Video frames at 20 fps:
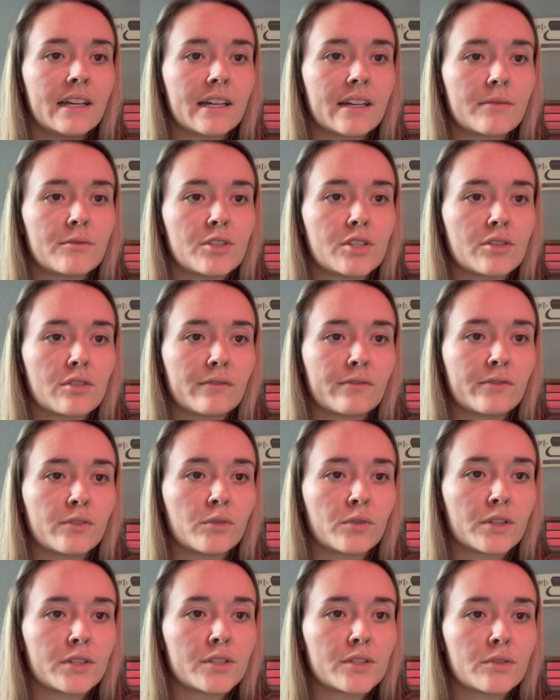She's on
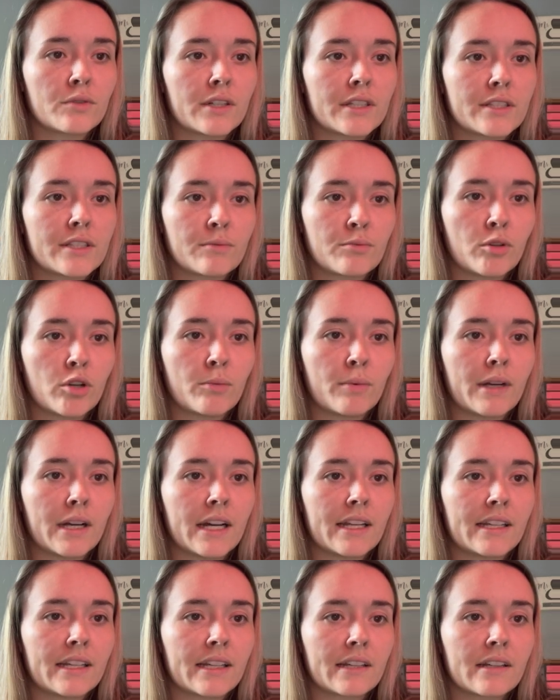Fluorastor as a
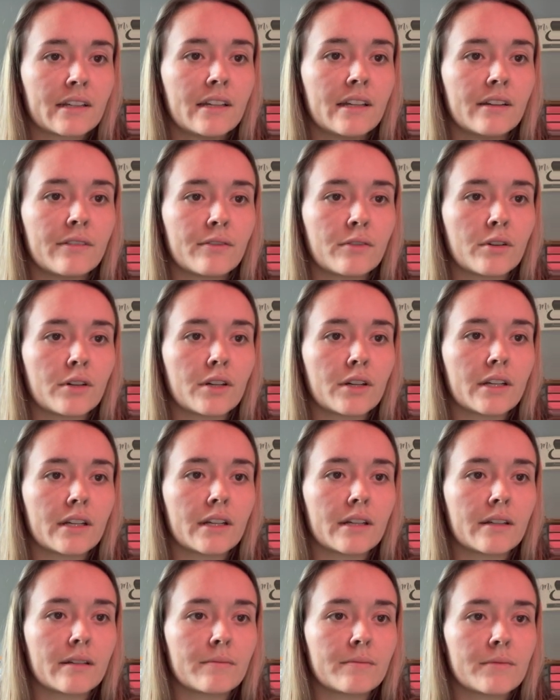probiotic
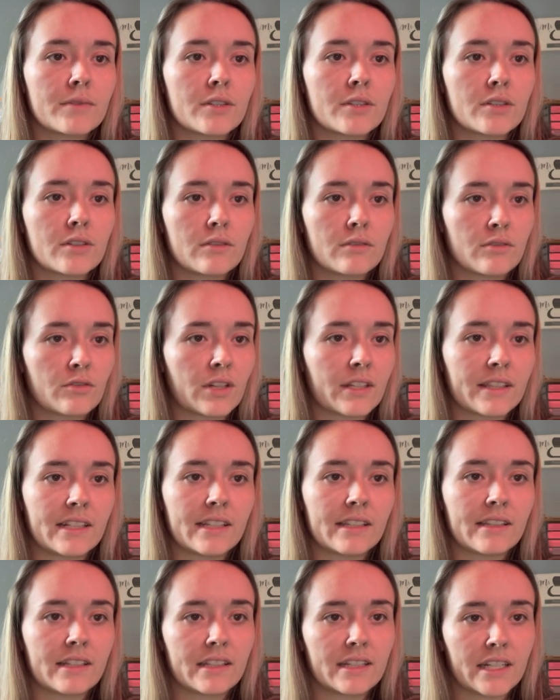for
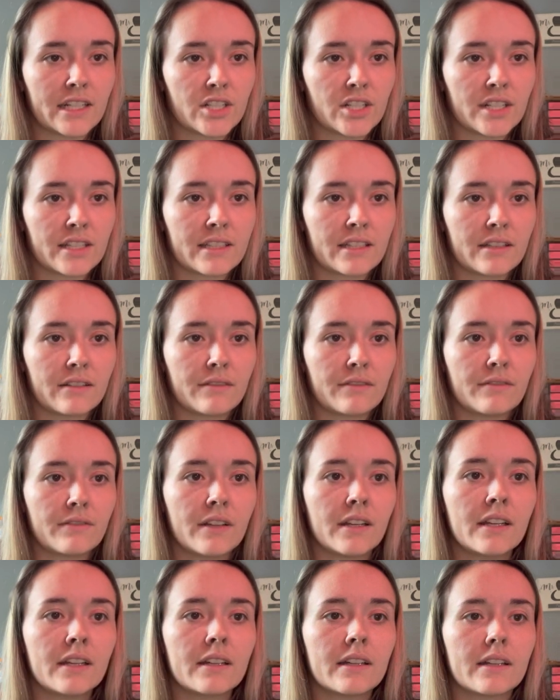strengthening the digestive
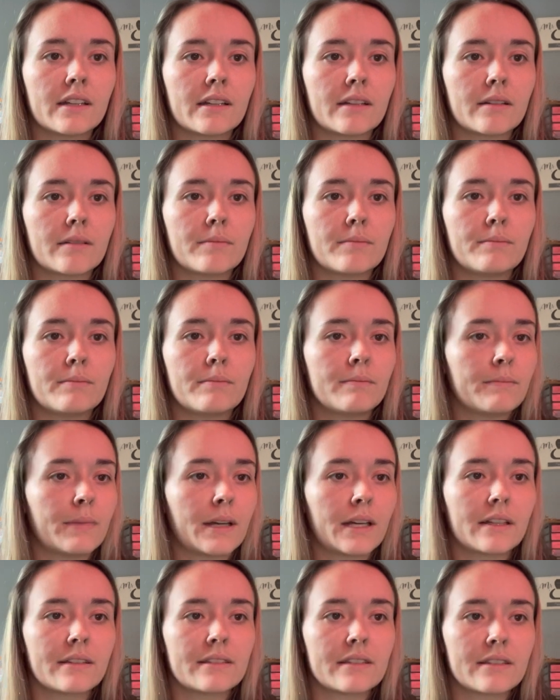
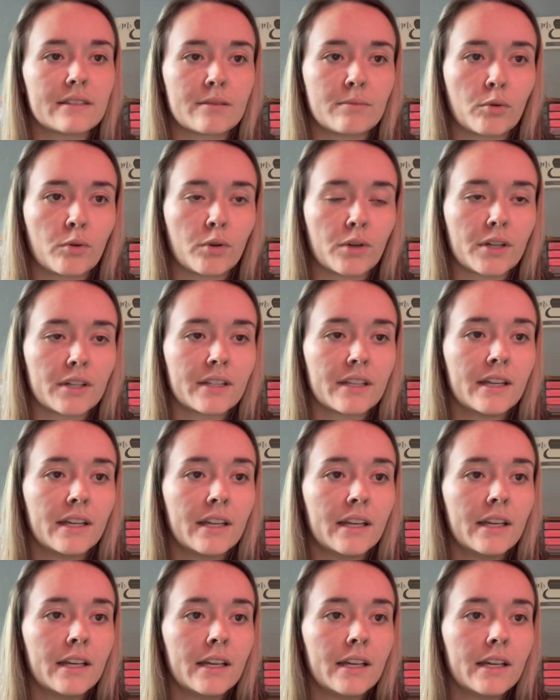balance and support.
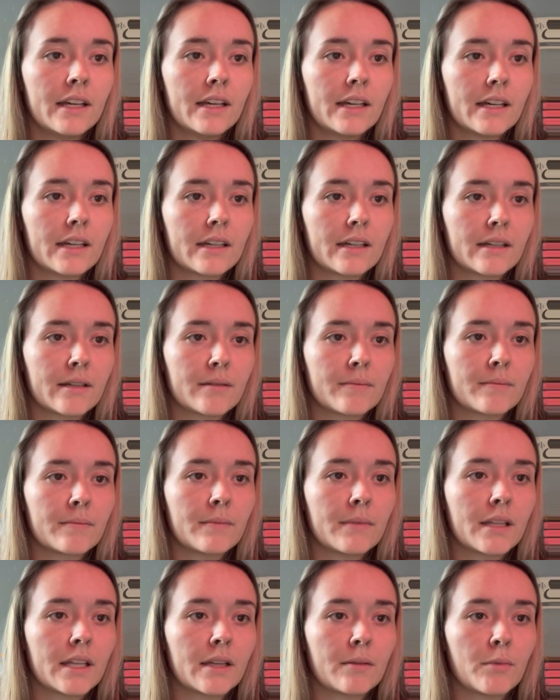
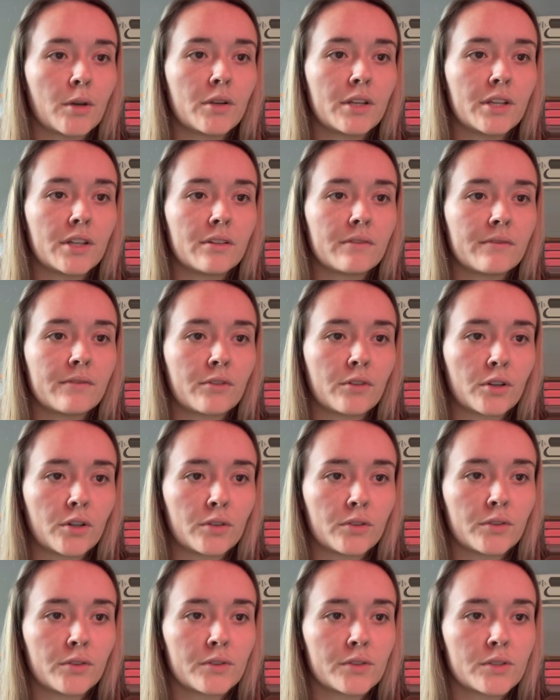Imodium for her
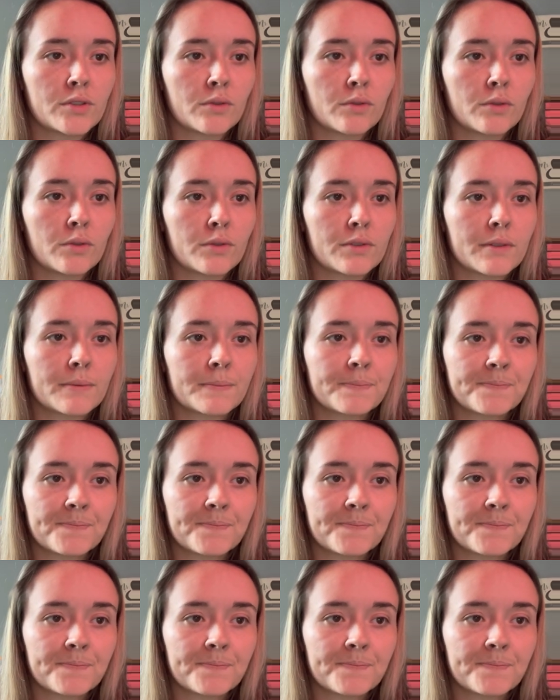loose stools.